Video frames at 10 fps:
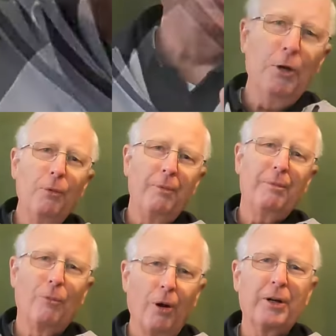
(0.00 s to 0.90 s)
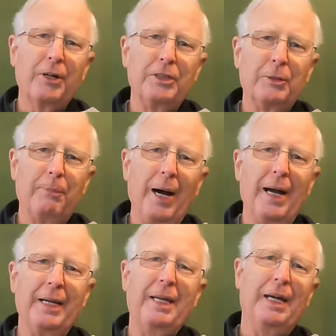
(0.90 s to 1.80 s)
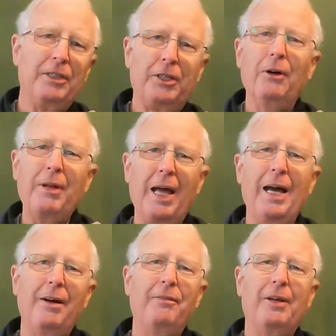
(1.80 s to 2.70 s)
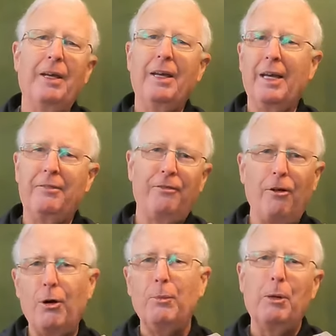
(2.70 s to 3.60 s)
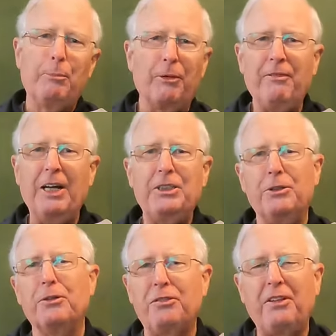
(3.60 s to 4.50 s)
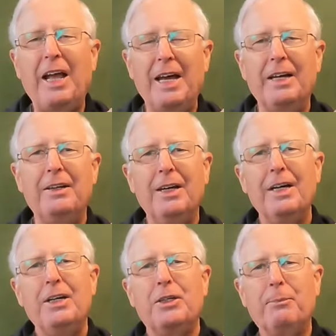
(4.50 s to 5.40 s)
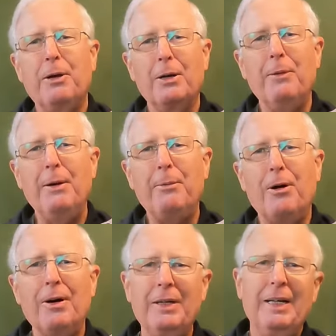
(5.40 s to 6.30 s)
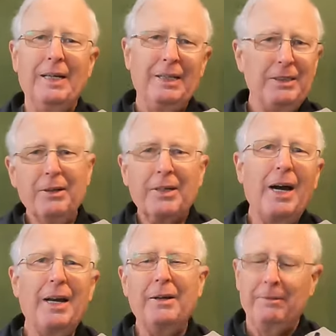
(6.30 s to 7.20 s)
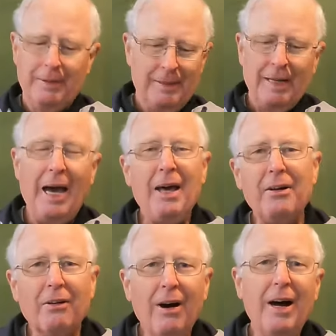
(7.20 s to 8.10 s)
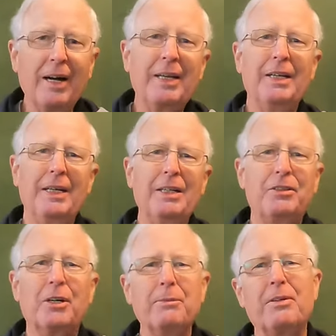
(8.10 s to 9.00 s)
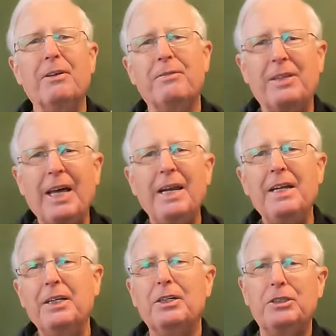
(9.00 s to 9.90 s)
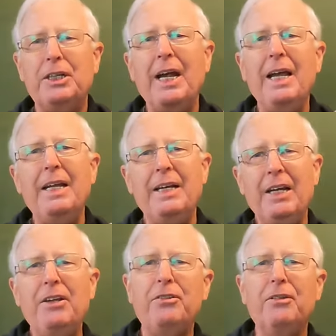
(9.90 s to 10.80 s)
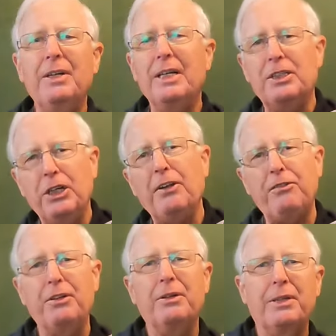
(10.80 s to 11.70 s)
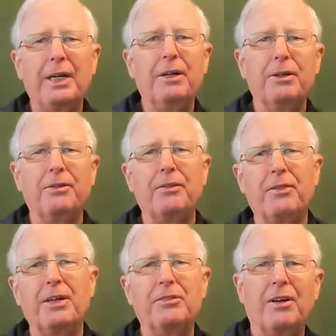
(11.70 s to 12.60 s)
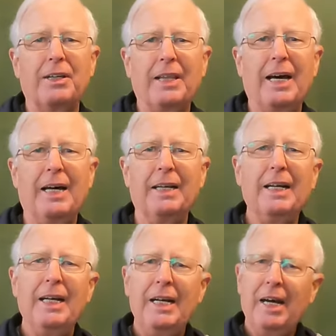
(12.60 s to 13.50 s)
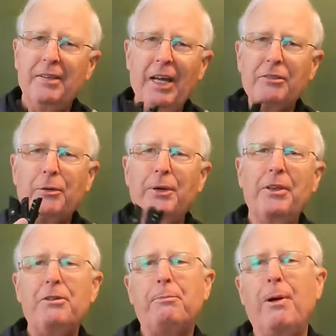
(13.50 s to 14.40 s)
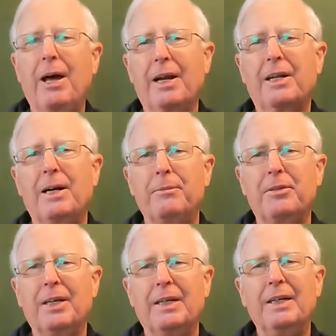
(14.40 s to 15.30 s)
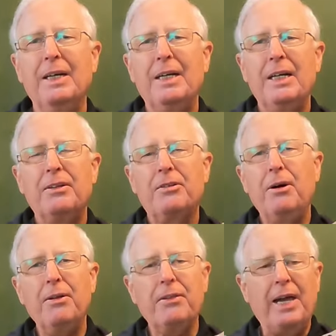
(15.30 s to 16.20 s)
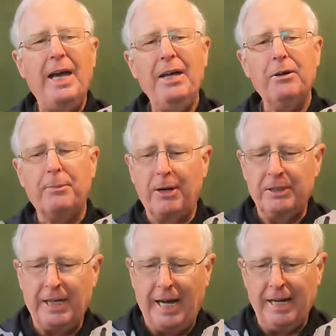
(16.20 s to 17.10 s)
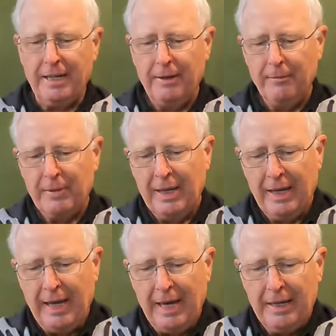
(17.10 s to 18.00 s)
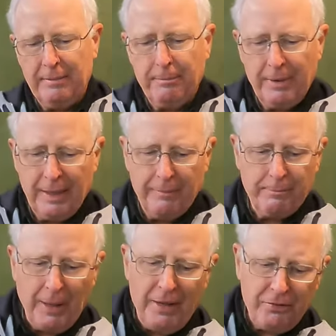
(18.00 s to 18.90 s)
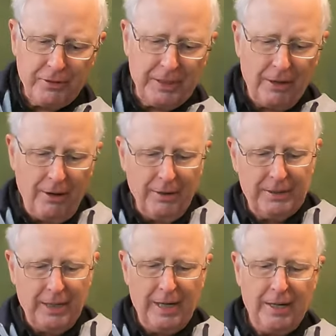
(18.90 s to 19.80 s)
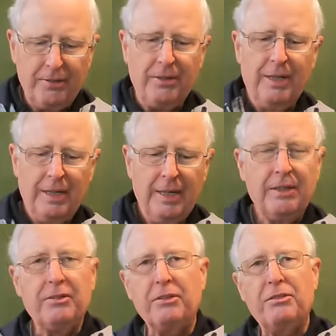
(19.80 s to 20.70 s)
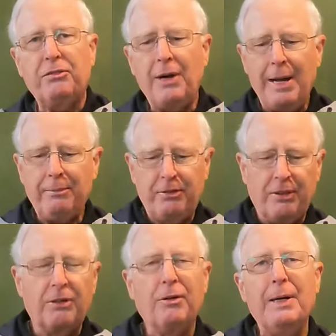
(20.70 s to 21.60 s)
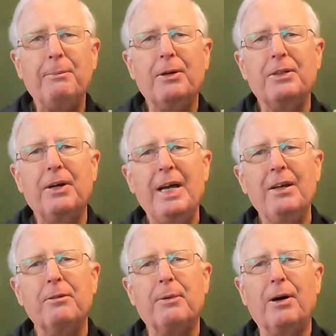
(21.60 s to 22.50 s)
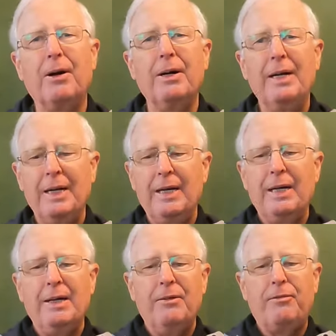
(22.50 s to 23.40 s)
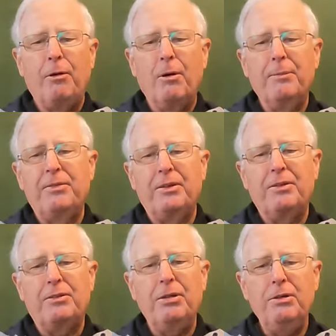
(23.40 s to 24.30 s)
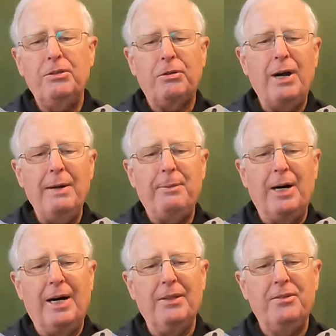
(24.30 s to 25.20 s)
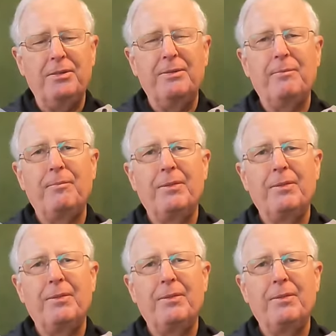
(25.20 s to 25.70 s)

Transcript: If you work on your bike and don't have a formal professional stand to put them up on, you're kind of out of luck in terms of getting at your chain easily, adjusting your gears and things like that. And that's where this product comes in. It's called the Handlebar Jack, and basically all it does is it straps the grip on your handlebar, forms two tripods,